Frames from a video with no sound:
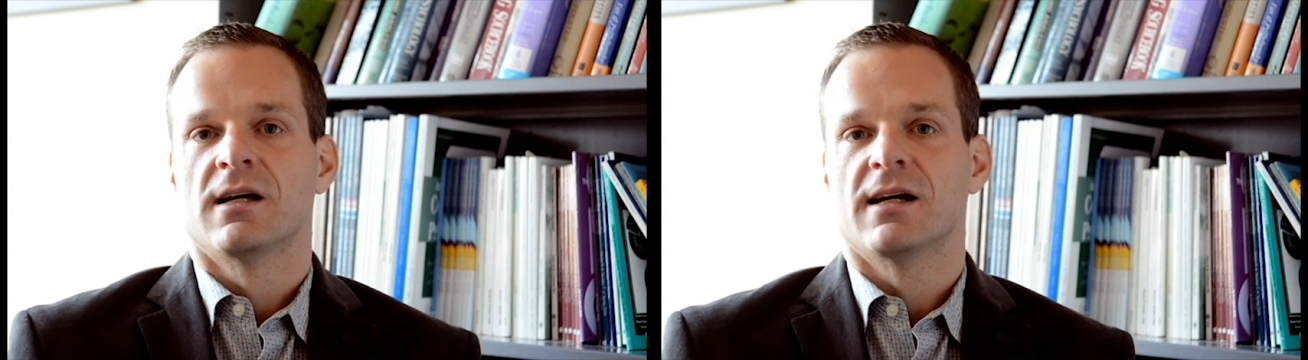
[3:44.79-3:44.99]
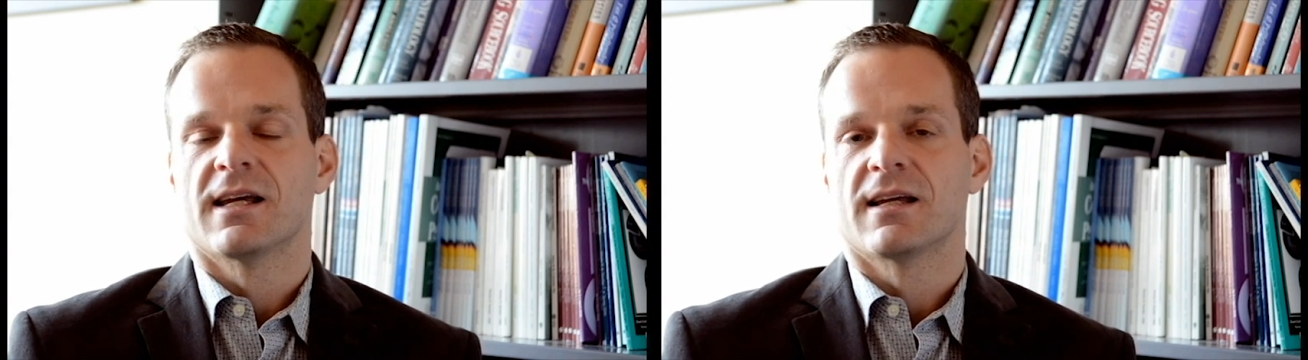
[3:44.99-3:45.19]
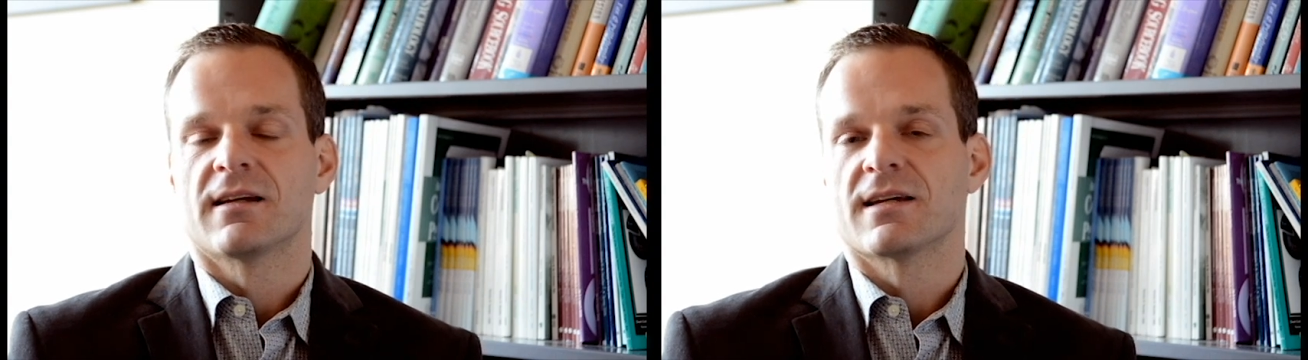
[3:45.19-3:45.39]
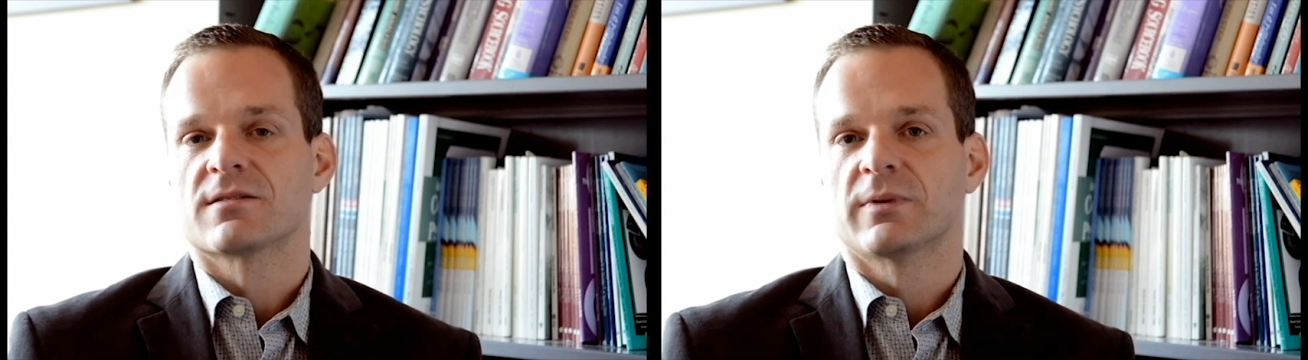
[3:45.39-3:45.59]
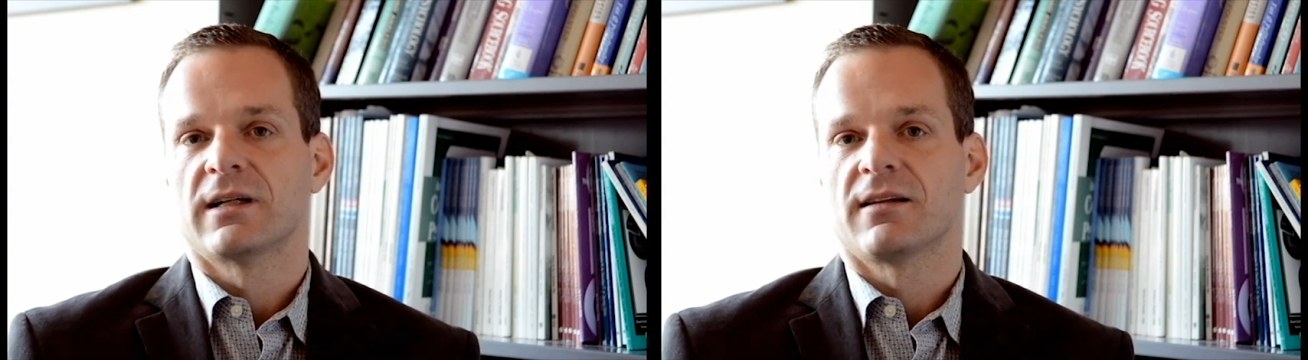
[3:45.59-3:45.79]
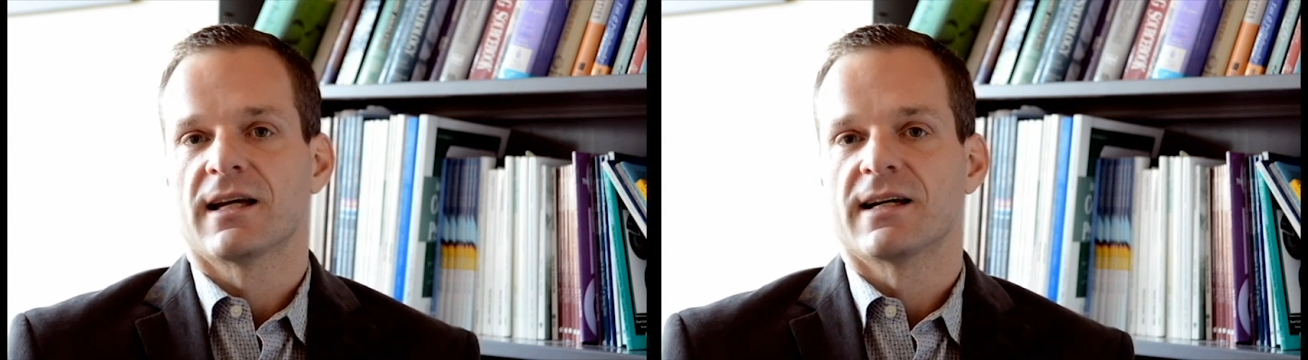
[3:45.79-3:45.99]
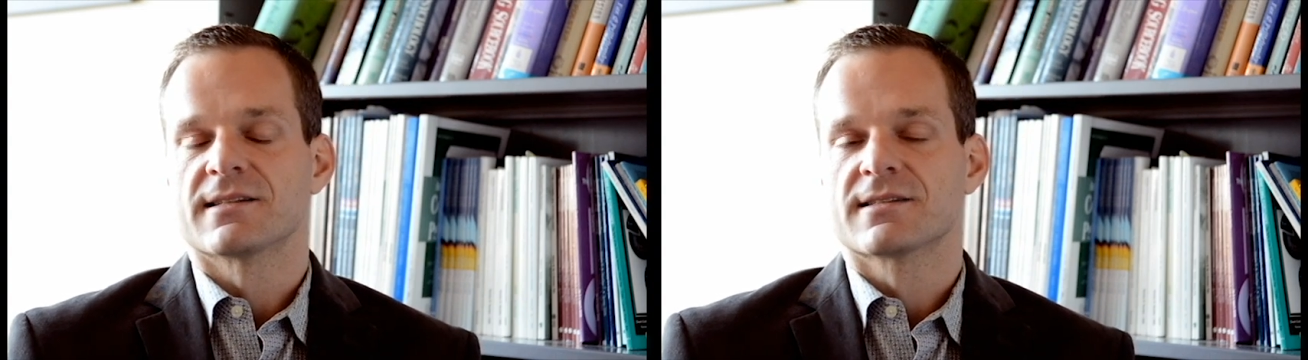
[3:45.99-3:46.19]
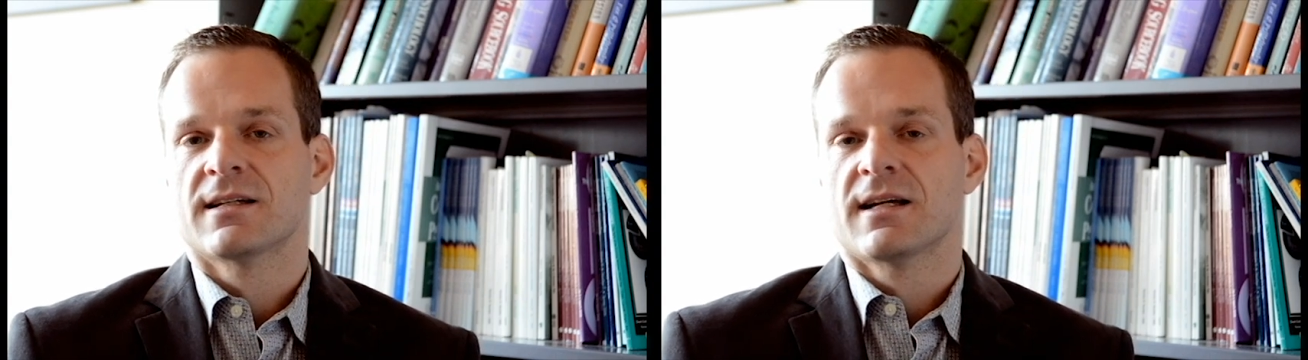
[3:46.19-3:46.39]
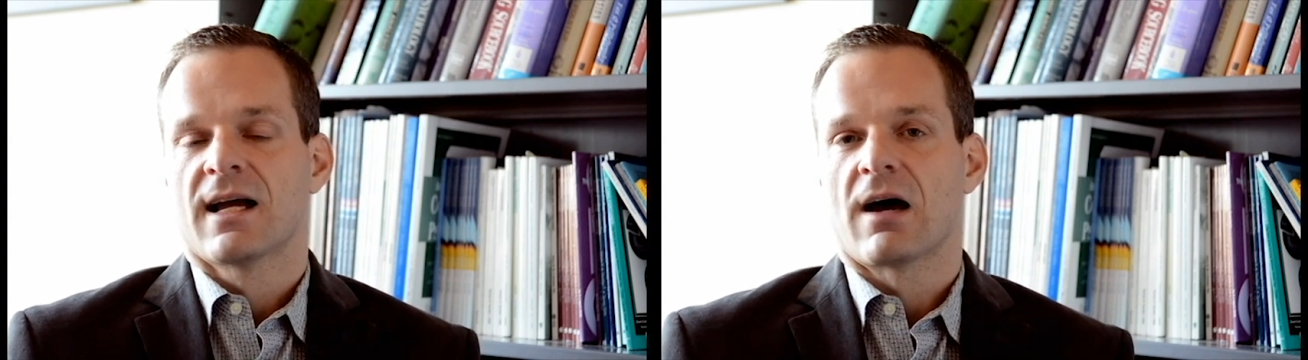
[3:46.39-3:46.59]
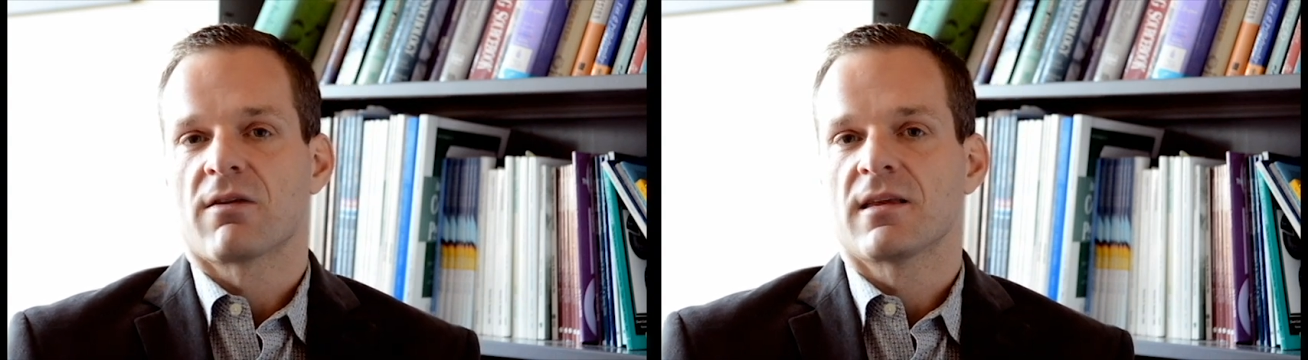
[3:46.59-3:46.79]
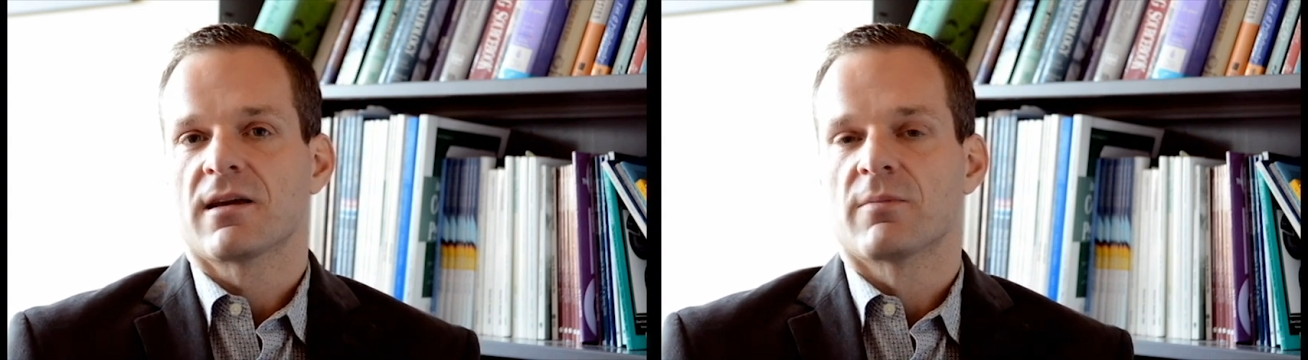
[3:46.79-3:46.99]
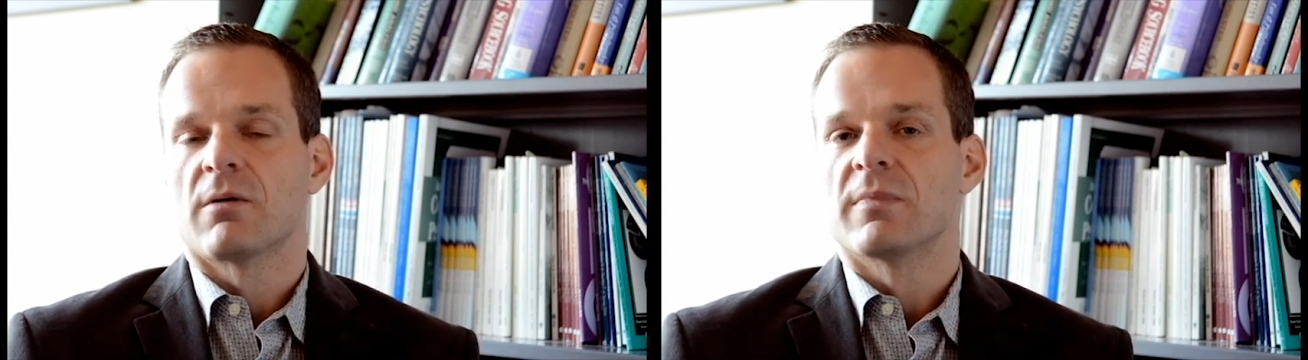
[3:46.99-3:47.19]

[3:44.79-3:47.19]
and as well as how to think about